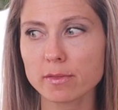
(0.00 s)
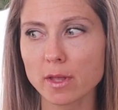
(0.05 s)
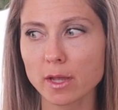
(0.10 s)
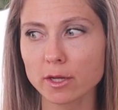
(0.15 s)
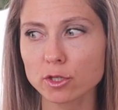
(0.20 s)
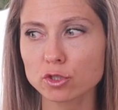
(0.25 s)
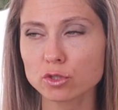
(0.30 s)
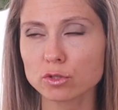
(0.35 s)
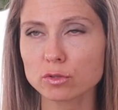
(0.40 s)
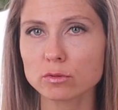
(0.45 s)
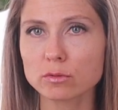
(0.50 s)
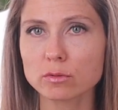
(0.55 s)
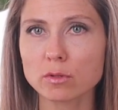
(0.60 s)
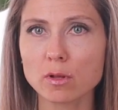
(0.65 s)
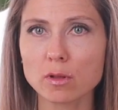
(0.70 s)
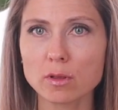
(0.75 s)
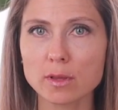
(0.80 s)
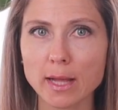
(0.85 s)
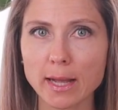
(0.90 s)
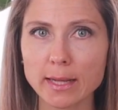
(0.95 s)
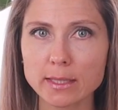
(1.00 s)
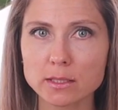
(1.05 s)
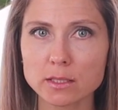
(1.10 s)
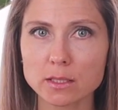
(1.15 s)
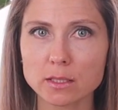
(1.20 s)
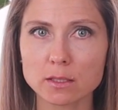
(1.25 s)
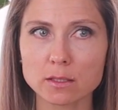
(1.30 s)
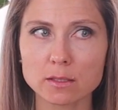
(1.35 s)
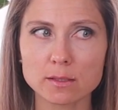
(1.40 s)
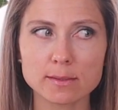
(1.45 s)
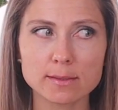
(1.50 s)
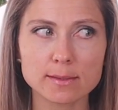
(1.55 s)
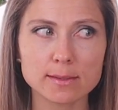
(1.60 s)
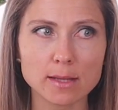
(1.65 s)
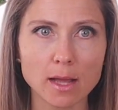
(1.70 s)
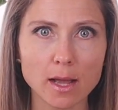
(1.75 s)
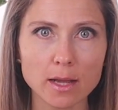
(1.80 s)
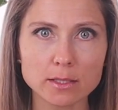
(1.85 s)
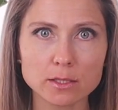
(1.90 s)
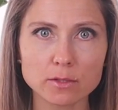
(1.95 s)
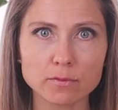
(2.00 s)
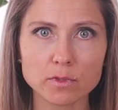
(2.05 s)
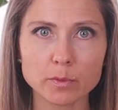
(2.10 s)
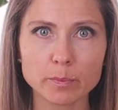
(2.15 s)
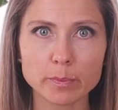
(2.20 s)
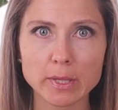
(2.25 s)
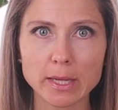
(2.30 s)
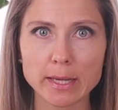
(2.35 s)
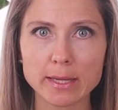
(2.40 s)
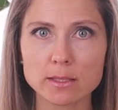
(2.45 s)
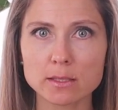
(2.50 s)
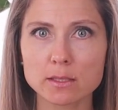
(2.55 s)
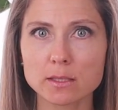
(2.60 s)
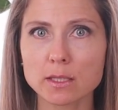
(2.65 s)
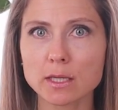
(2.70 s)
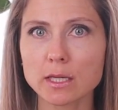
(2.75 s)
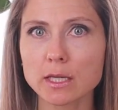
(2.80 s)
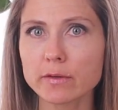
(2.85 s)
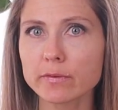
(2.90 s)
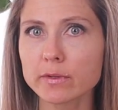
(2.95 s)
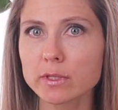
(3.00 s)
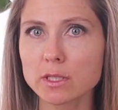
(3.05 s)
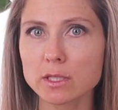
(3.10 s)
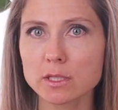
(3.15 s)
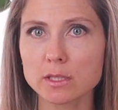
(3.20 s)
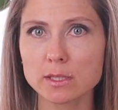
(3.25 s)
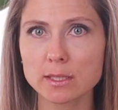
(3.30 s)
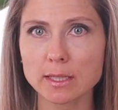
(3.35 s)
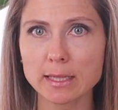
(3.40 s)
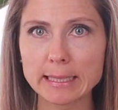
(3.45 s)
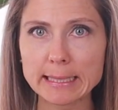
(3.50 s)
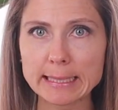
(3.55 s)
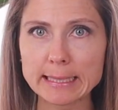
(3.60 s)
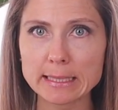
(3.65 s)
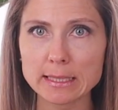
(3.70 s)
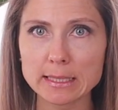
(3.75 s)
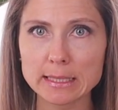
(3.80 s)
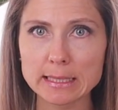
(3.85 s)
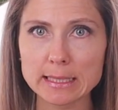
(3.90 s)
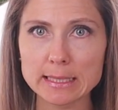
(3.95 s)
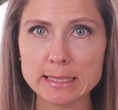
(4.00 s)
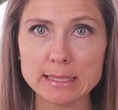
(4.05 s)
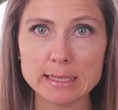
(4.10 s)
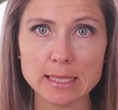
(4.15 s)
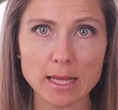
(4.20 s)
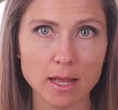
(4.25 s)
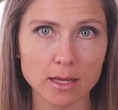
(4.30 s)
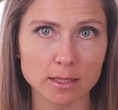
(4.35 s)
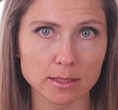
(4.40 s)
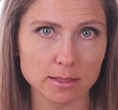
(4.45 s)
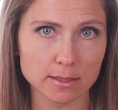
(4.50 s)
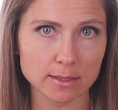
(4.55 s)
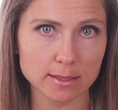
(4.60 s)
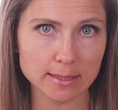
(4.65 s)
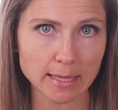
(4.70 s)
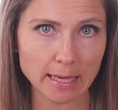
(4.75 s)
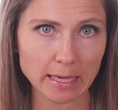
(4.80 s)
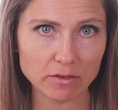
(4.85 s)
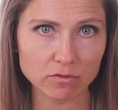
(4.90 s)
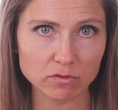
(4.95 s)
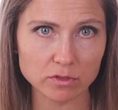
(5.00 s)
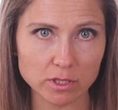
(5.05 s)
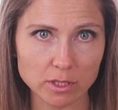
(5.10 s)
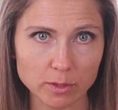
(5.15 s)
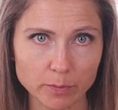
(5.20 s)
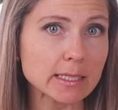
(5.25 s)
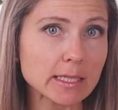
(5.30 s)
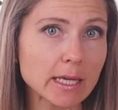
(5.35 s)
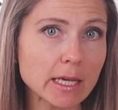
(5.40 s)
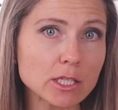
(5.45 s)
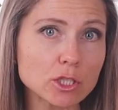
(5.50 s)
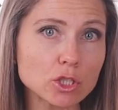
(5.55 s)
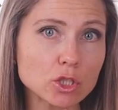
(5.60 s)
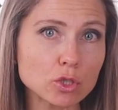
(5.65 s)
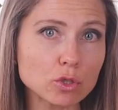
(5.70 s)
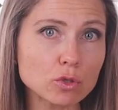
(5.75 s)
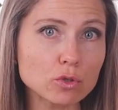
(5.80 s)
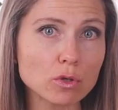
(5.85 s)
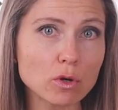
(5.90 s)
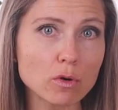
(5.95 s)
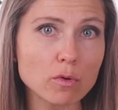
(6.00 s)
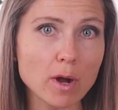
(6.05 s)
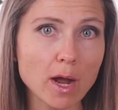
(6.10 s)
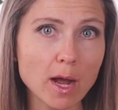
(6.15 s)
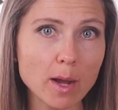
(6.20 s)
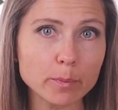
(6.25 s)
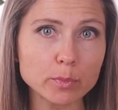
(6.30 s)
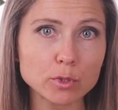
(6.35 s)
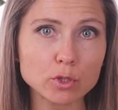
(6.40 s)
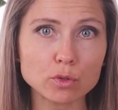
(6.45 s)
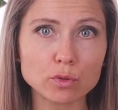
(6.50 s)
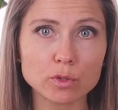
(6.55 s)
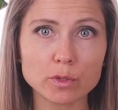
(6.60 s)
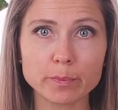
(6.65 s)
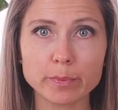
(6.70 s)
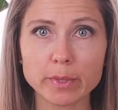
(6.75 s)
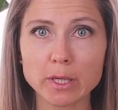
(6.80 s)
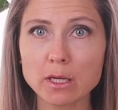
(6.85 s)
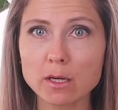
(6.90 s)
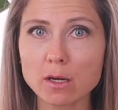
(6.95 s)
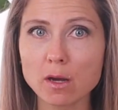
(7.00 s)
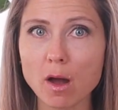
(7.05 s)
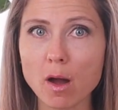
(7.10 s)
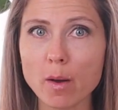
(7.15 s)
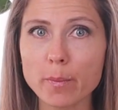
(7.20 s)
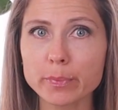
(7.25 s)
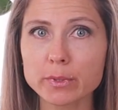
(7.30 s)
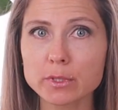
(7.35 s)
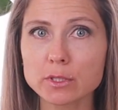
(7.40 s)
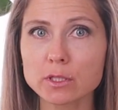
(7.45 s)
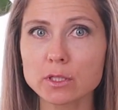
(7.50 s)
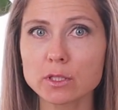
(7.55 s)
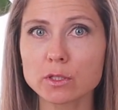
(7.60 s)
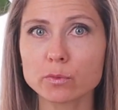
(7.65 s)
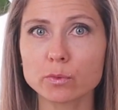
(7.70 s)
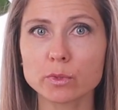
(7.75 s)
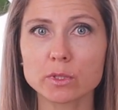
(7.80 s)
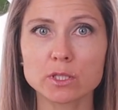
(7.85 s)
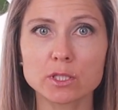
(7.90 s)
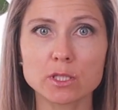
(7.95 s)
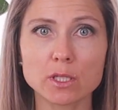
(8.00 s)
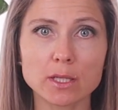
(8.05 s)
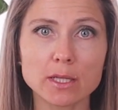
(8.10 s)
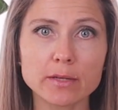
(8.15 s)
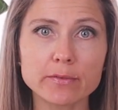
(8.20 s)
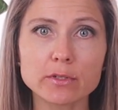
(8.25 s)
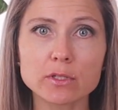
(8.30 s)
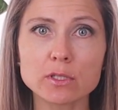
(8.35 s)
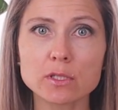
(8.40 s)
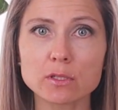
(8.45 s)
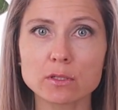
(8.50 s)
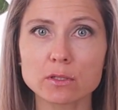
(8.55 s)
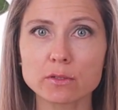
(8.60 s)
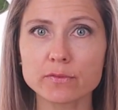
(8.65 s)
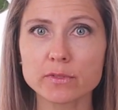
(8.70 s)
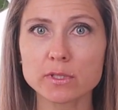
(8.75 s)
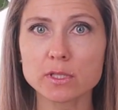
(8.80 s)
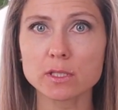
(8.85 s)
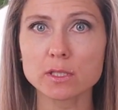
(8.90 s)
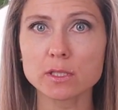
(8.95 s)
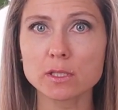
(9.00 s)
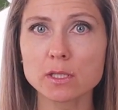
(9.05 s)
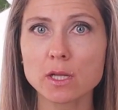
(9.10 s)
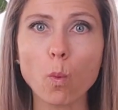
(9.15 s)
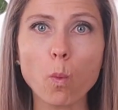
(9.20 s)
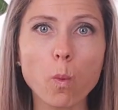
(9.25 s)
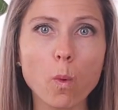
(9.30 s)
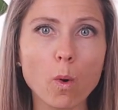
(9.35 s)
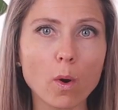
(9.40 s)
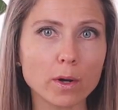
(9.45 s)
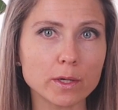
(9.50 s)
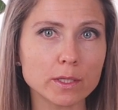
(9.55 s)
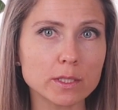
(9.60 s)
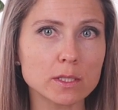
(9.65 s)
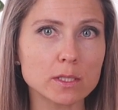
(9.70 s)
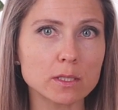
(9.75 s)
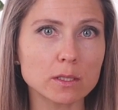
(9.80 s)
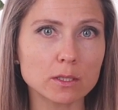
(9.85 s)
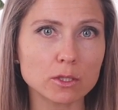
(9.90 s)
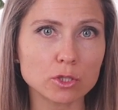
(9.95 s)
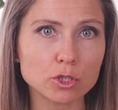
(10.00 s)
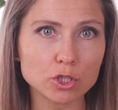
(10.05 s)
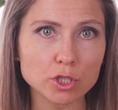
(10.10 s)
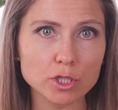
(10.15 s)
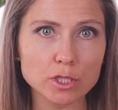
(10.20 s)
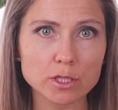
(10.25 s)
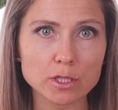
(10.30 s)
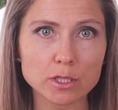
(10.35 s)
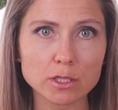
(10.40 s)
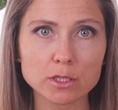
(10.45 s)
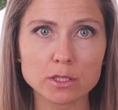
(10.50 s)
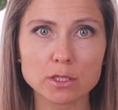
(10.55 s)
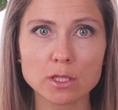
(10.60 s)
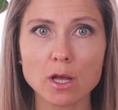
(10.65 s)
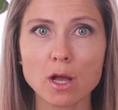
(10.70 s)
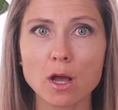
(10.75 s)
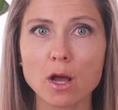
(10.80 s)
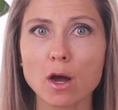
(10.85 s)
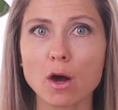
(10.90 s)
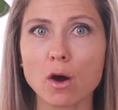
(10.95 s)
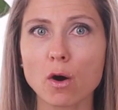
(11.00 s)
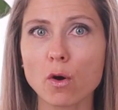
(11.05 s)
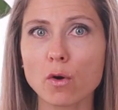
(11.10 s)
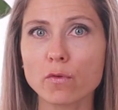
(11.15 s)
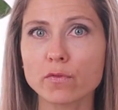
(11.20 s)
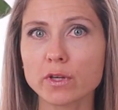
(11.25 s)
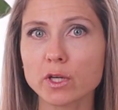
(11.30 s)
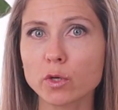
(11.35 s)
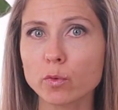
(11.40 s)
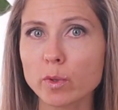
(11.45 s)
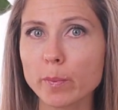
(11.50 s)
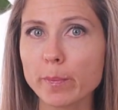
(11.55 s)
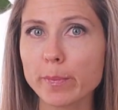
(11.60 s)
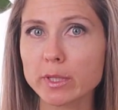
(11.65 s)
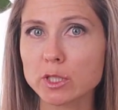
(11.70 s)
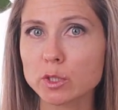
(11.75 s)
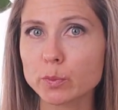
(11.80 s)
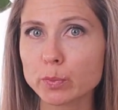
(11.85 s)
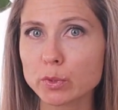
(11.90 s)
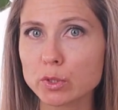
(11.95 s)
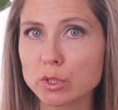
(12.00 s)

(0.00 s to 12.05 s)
natural lighting, size of the place, even its cleanliness and safety. In case you grow up to the big company with delivery services, what is the logistics of equipment